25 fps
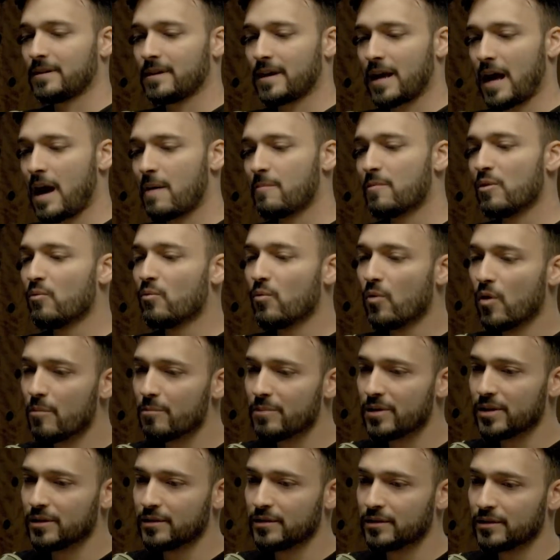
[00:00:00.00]
I'm a
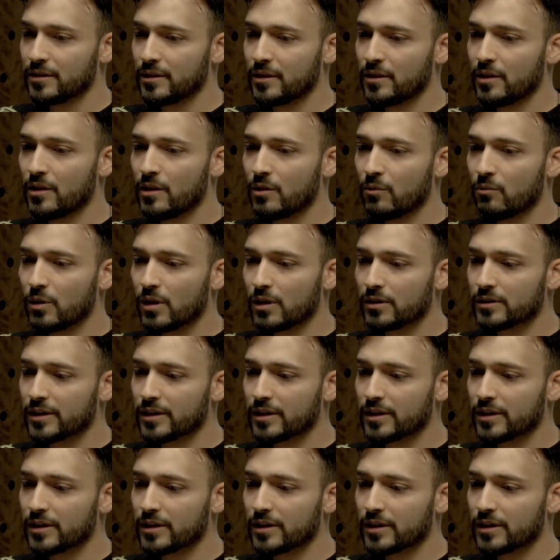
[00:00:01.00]
woman, well